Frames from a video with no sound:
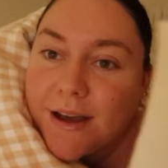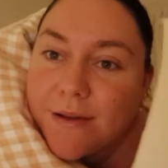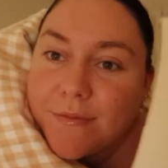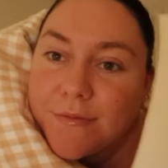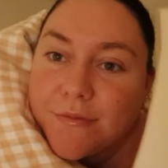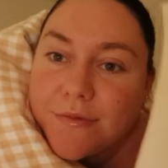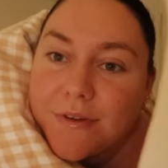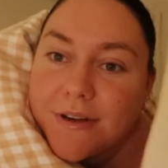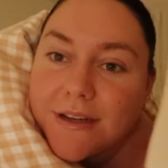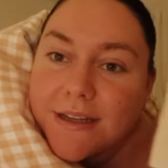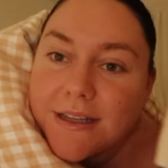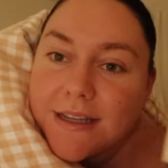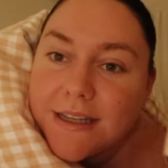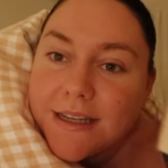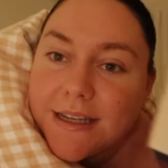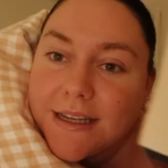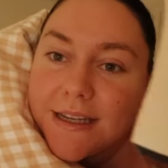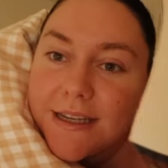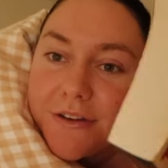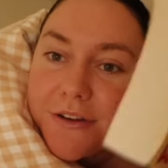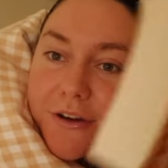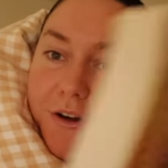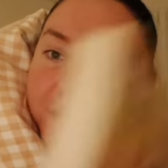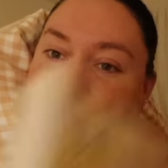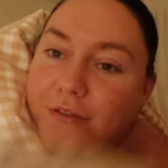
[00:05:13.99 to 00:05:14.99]
I'm
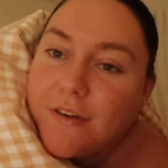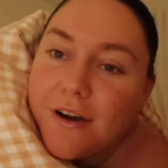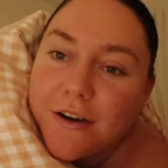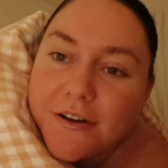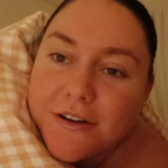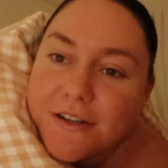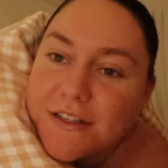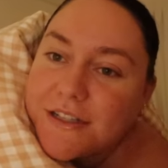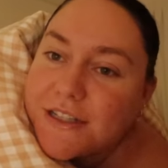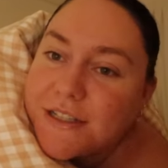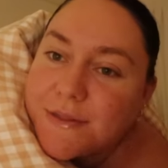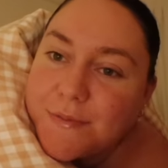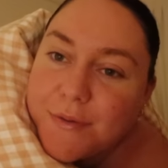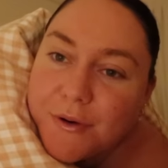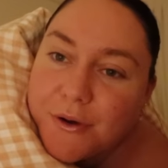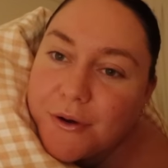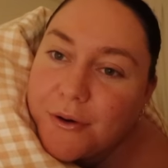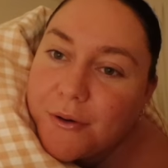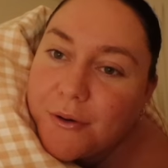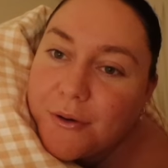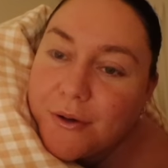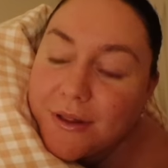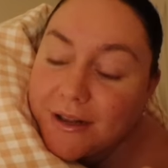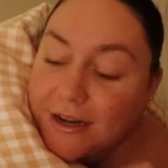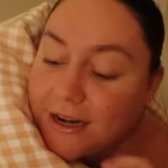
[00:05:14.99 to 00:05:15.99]
really not far into this book at
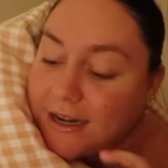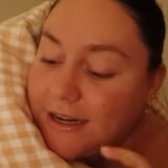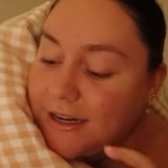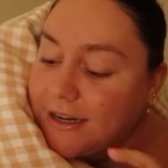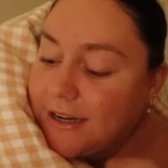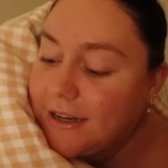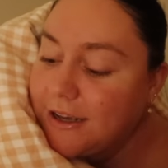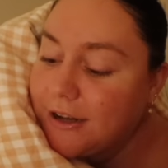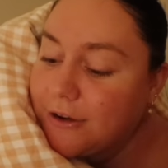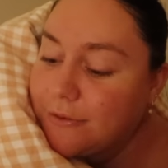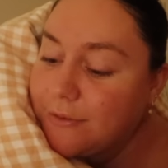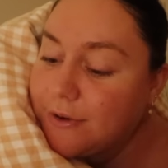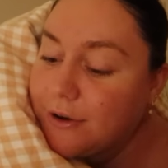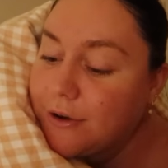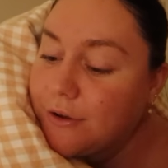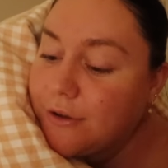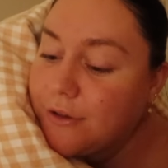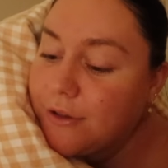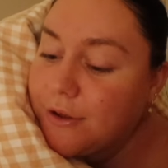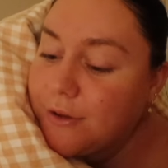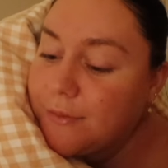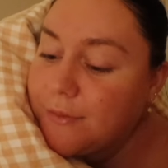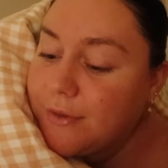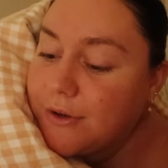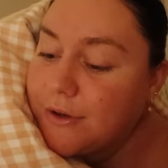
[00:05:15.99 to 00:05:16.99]
all and I need to get a wriggle
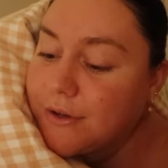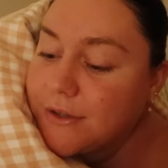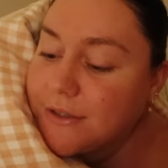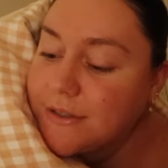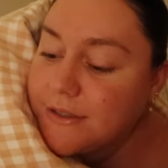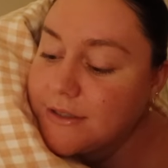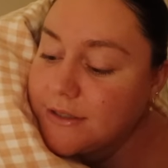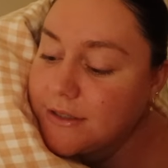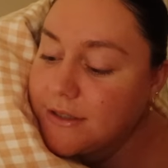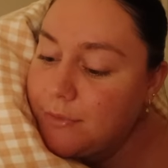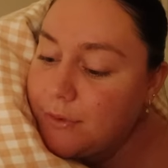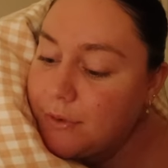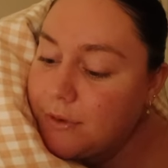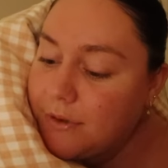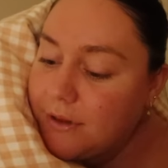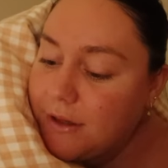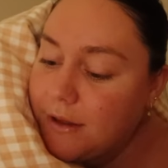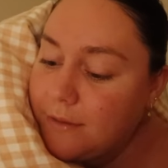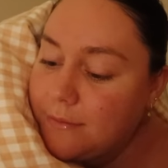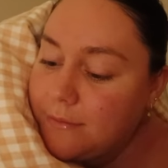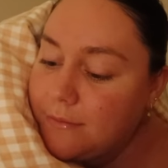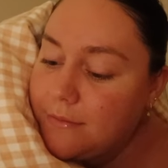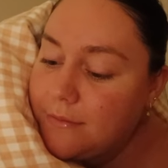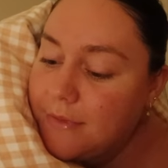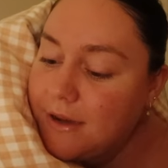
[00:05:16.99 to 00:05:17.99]
on because book
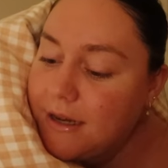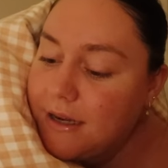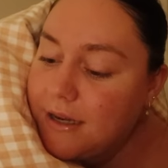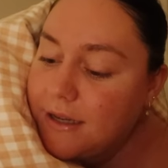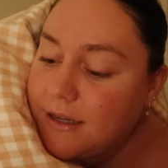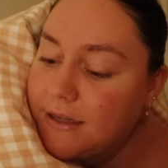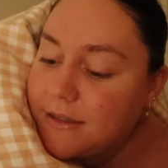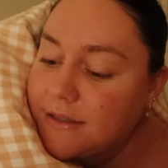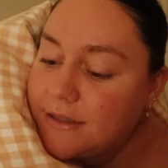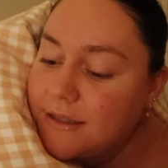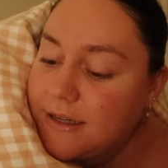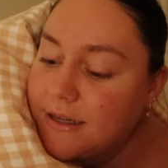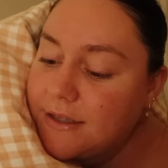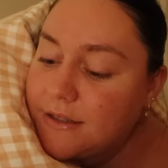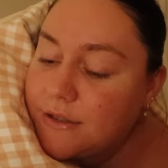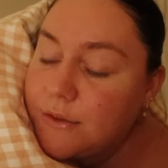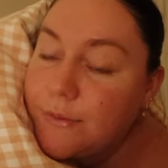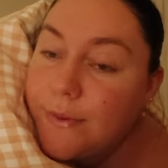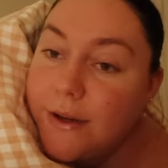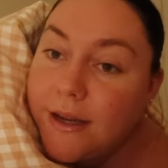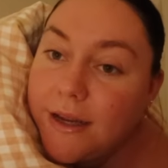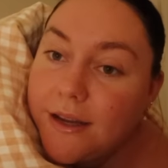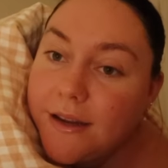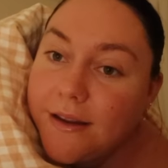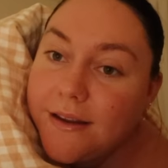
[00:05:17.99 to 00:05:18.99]
club meeting is next
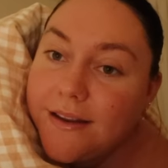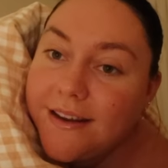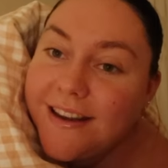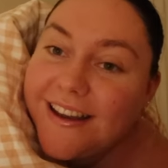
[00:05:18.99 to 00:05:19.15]
week.